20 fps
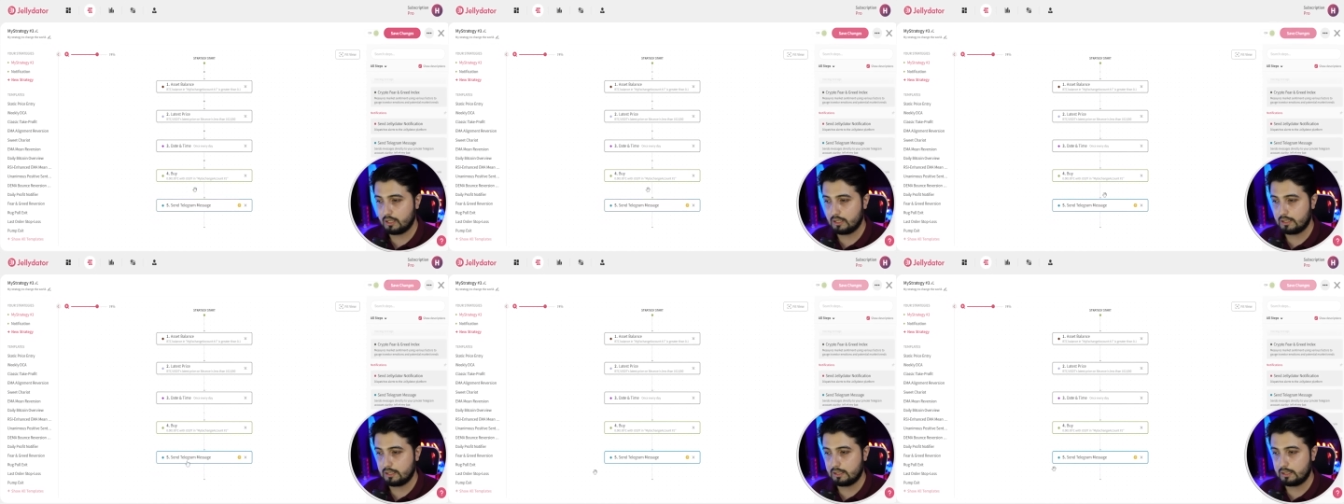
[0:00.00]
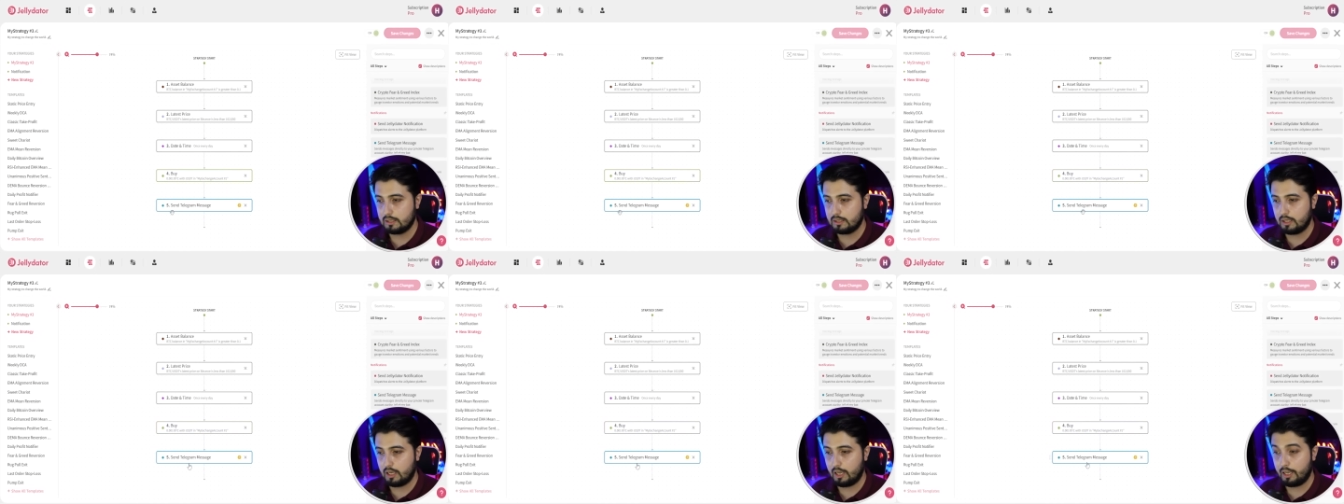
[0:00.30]

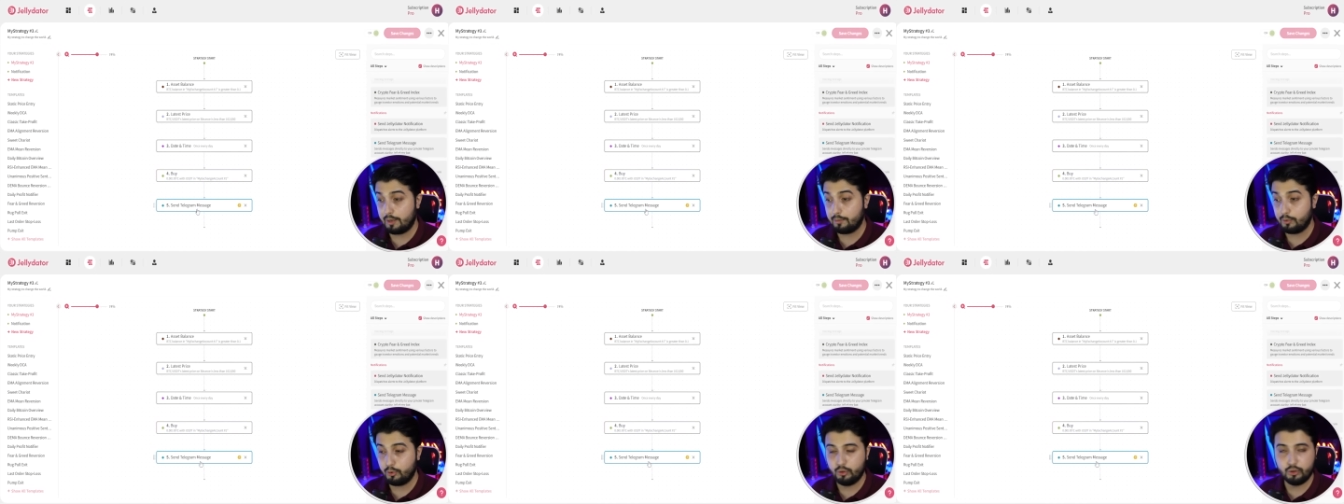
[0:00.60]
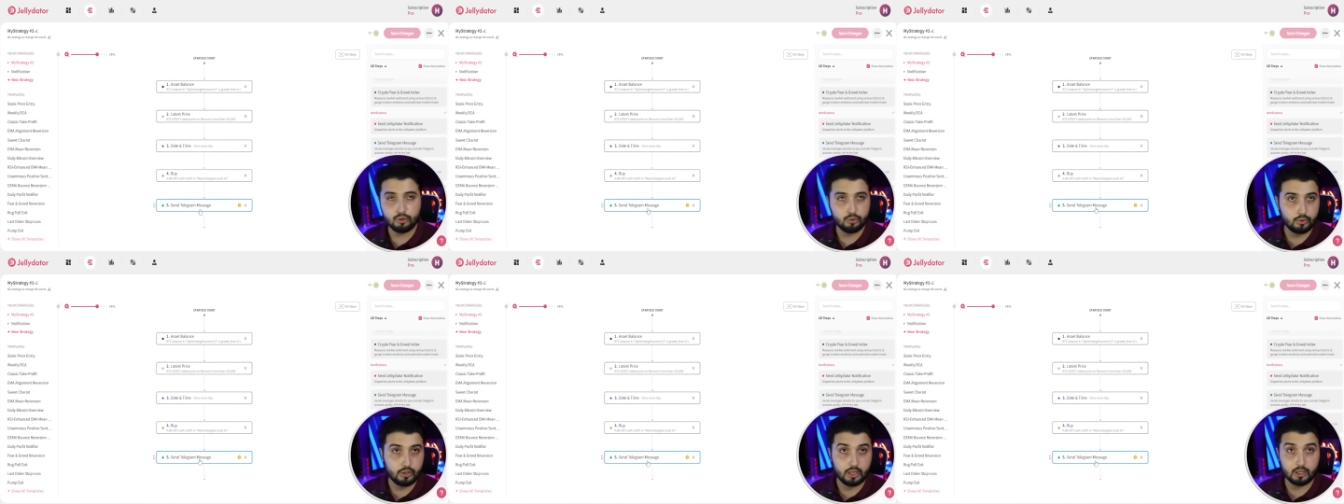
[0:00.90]
uh, I am
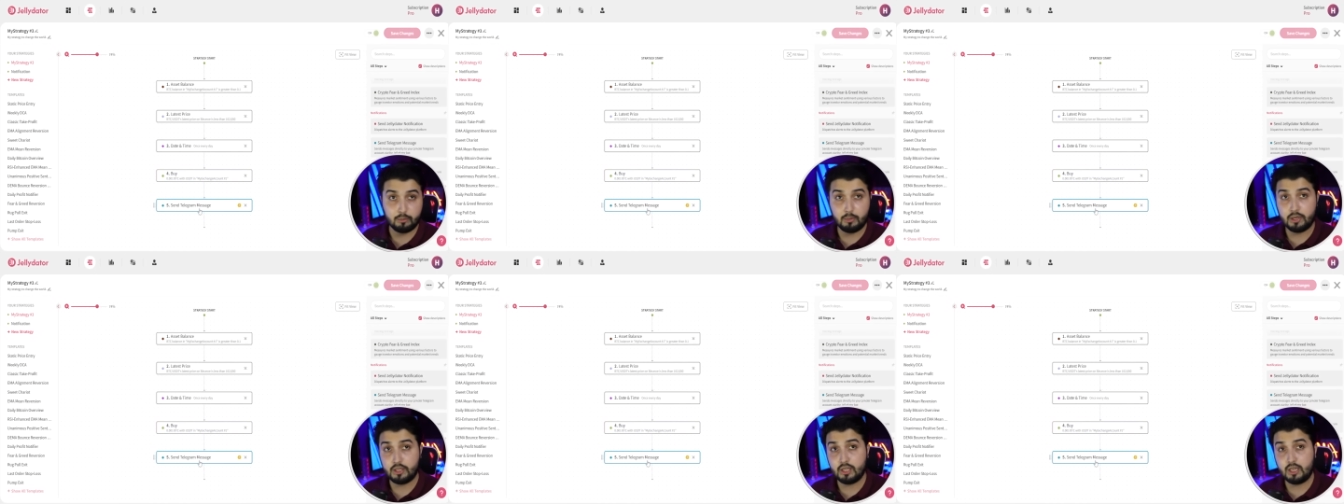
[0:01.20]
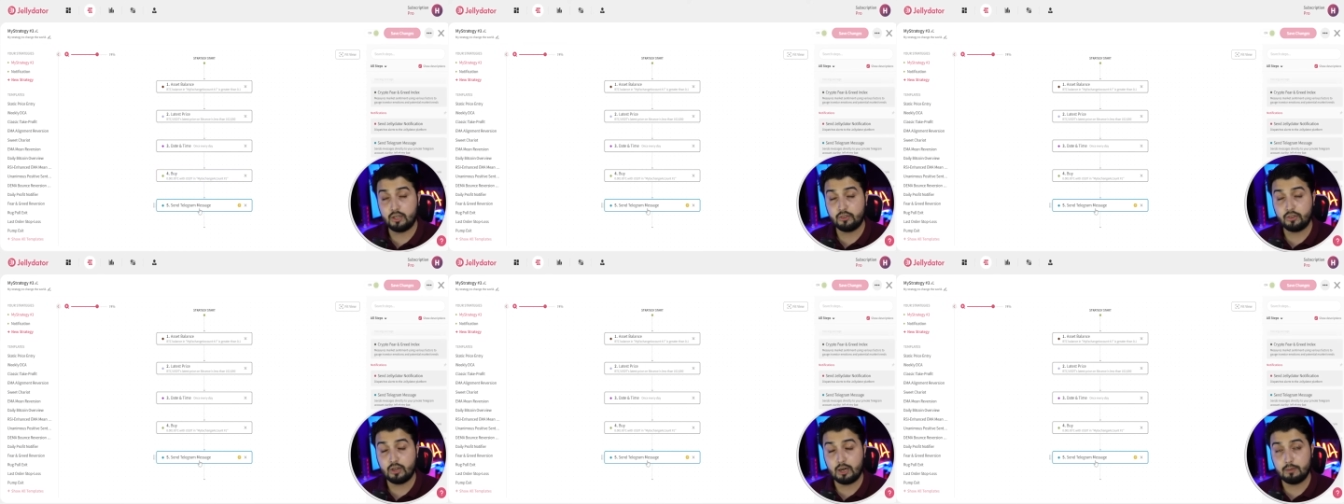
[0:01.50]
going to connect my
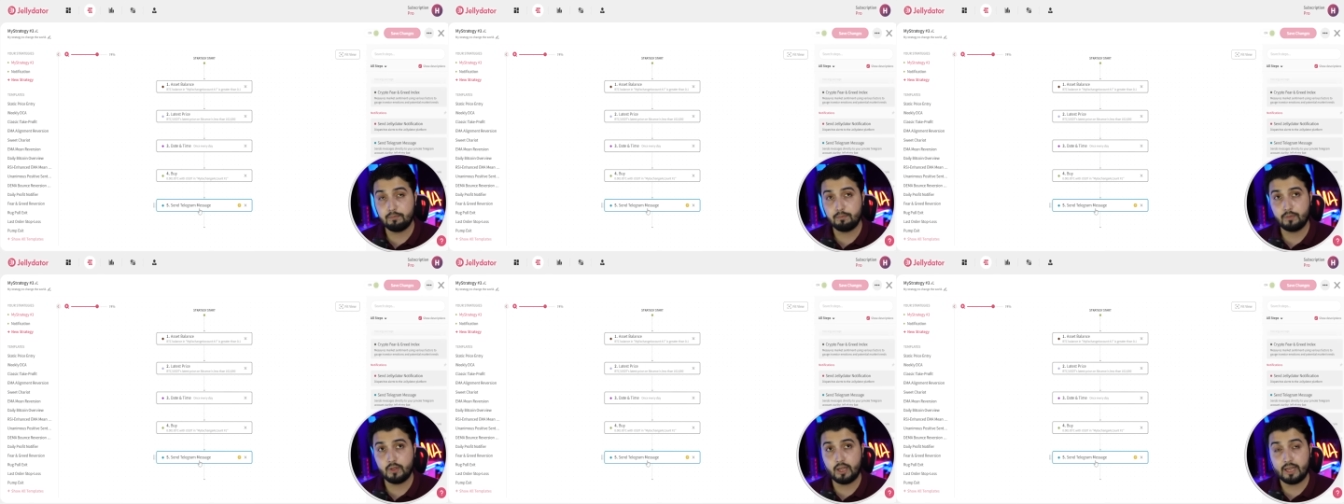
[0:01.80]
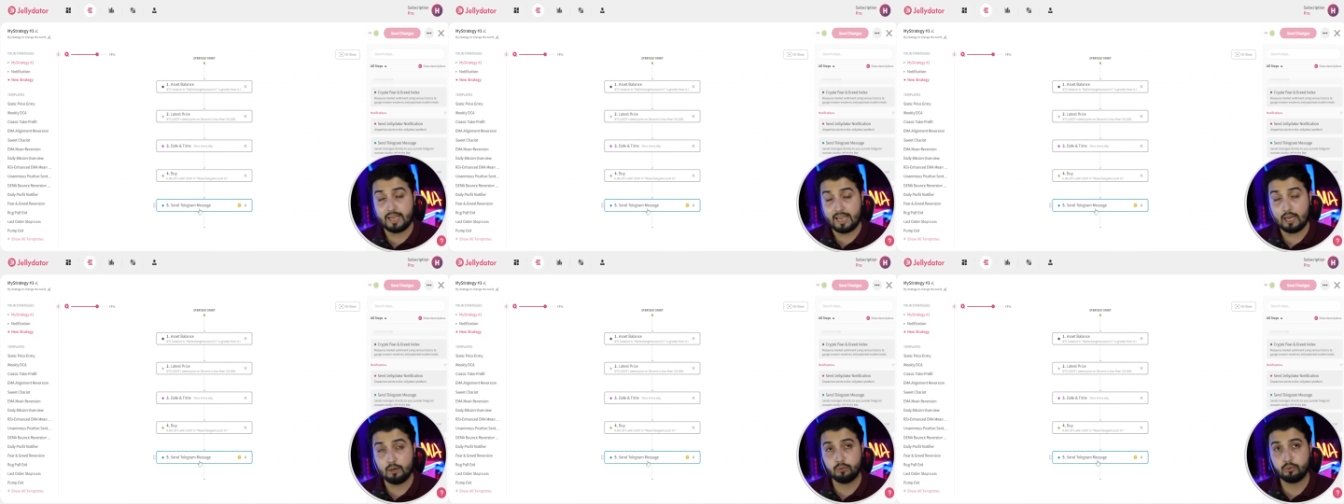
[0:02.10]
Telegram
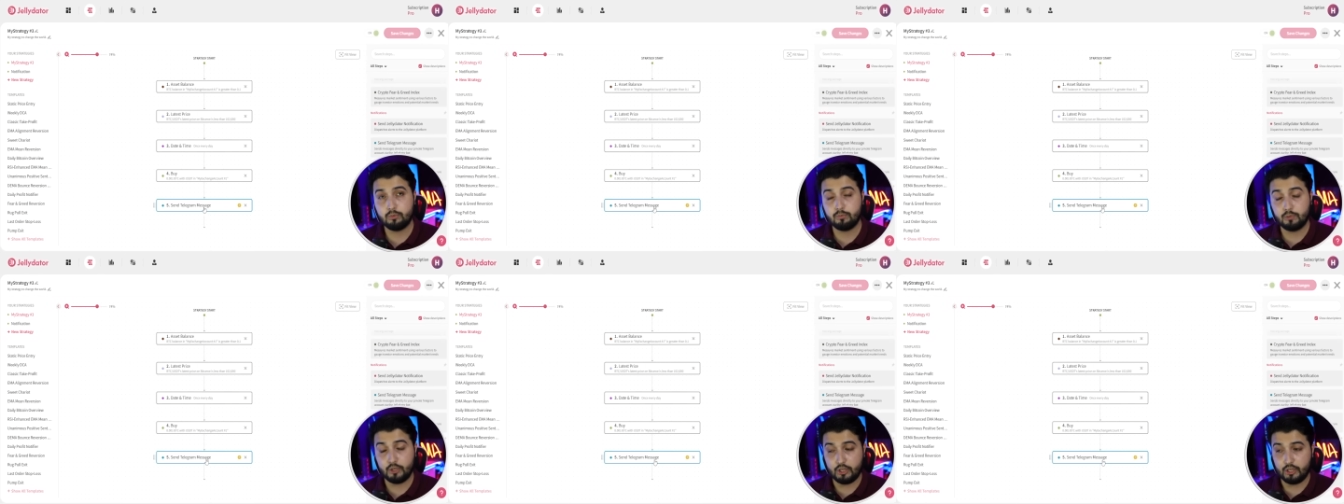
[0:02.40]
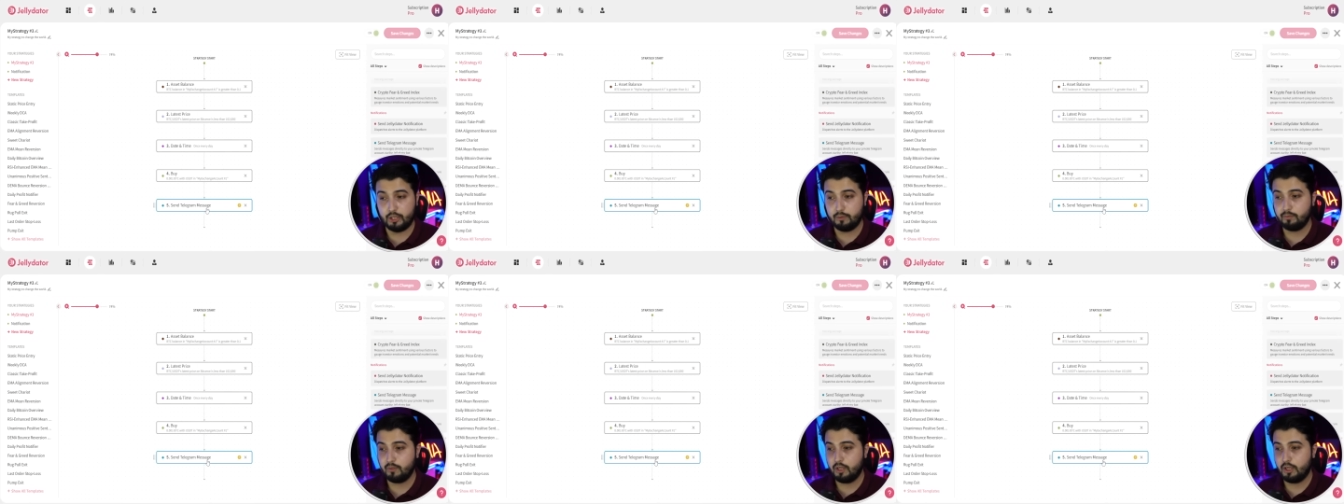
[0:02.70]
account
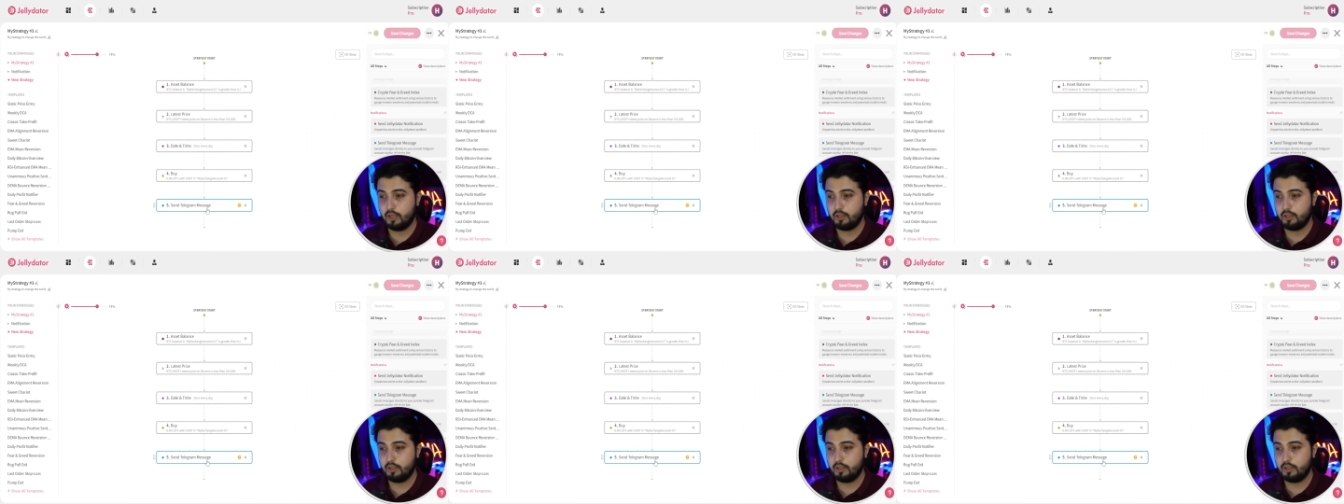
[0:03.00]
here.